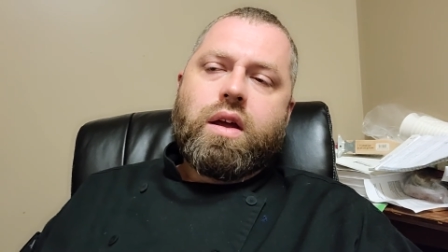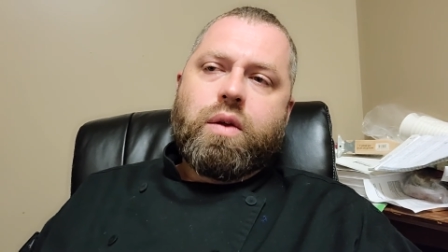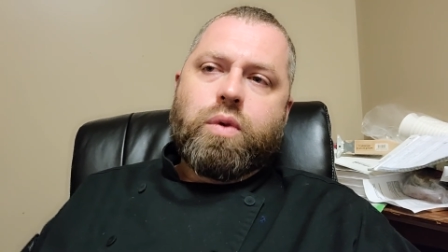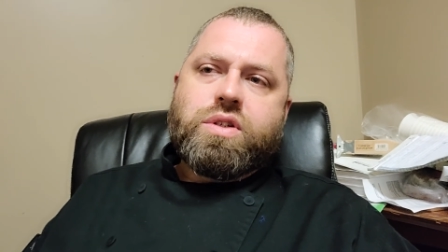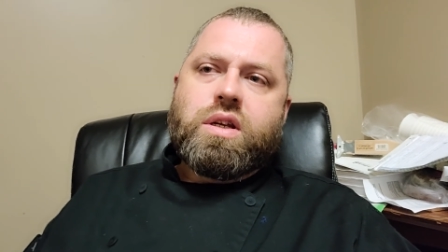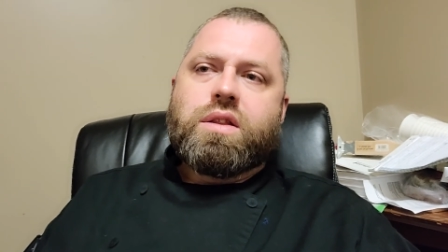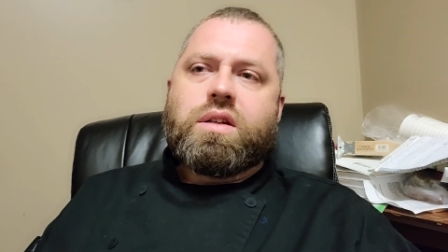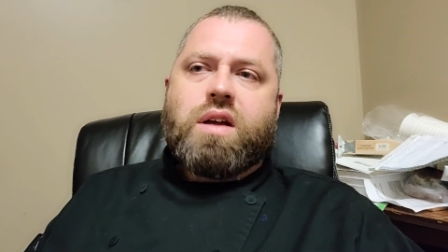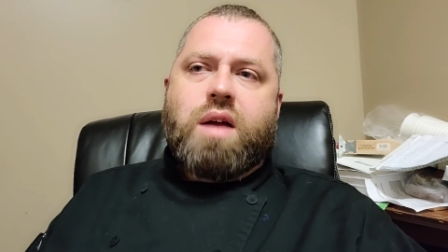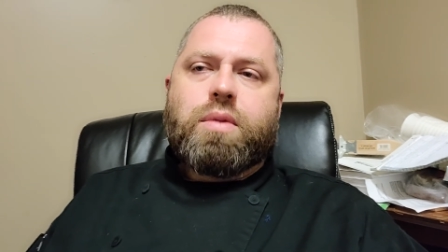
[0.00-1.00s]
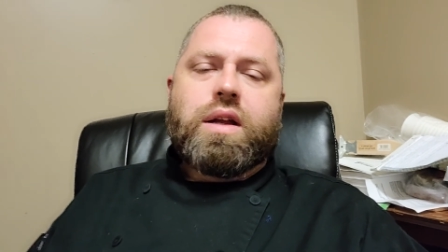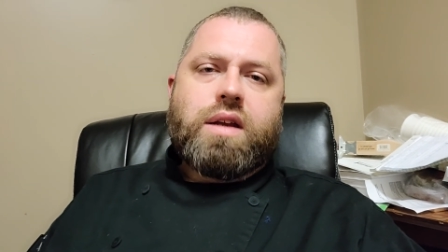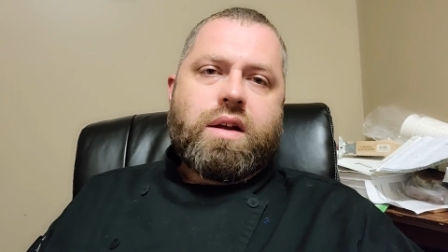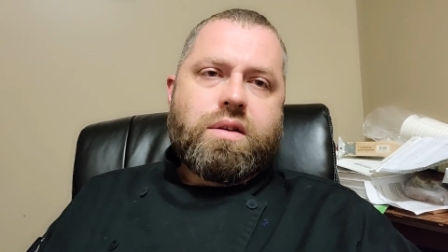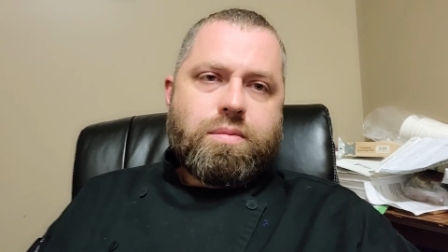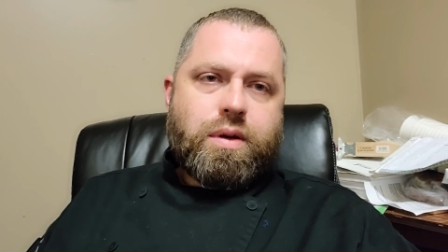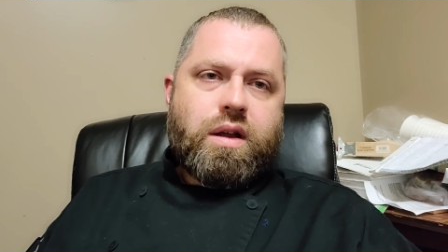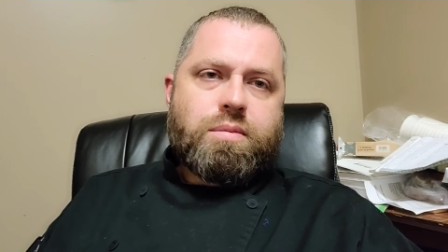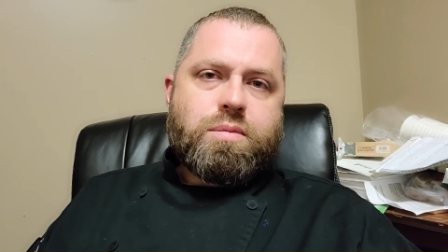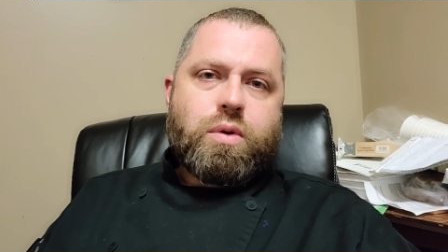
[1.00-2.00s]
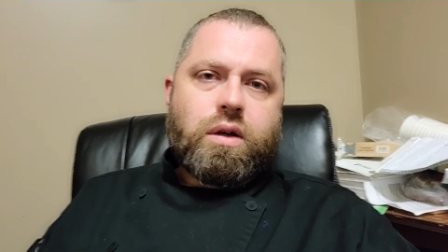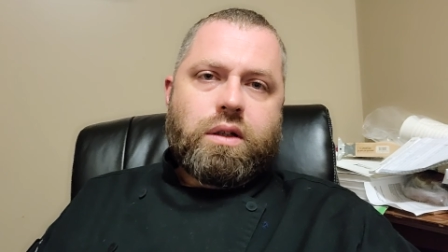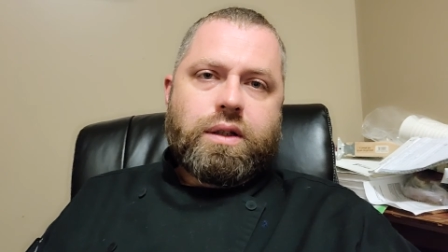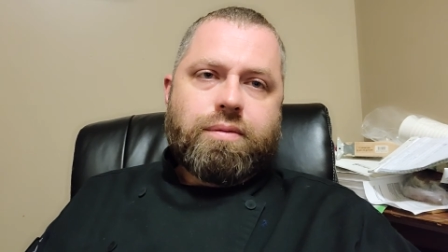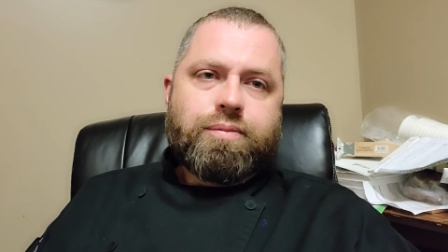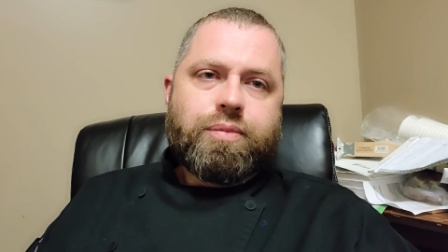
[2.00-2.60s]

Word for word: And once you get the timeline down, it becomes more clear.